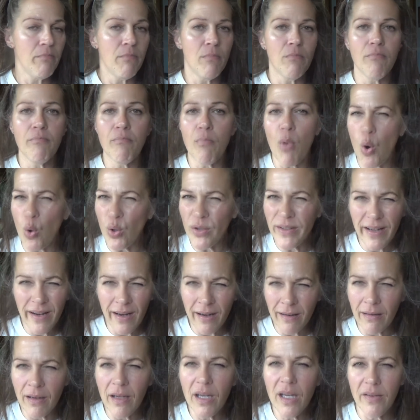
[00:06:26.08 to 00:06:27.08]

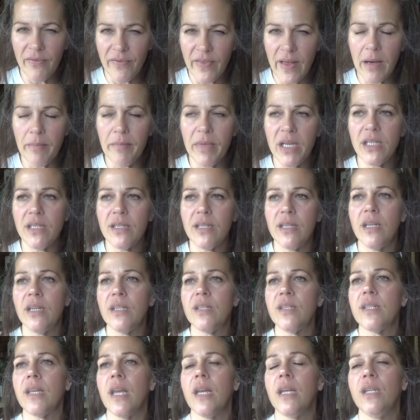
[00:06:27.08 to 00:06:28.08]
molding, if that makes
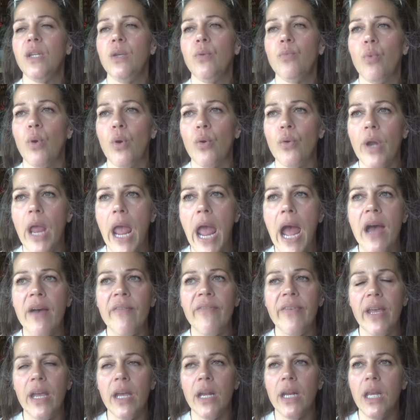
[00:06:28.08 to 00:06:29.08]
sense. And you won't
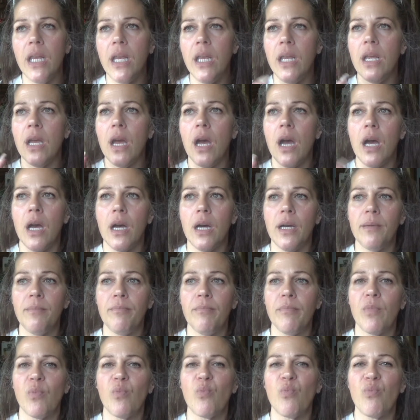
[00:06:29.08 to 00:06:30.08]
have any
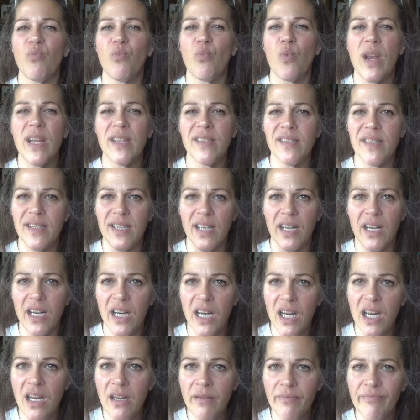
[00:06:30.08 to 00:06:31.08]

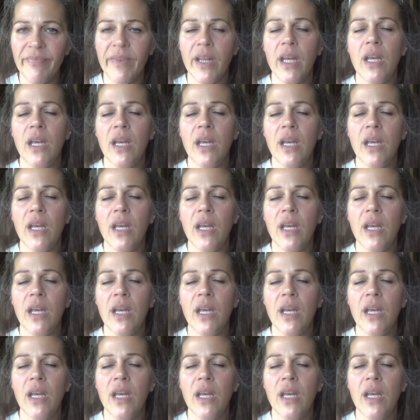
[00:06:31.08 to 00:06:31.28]
rancidity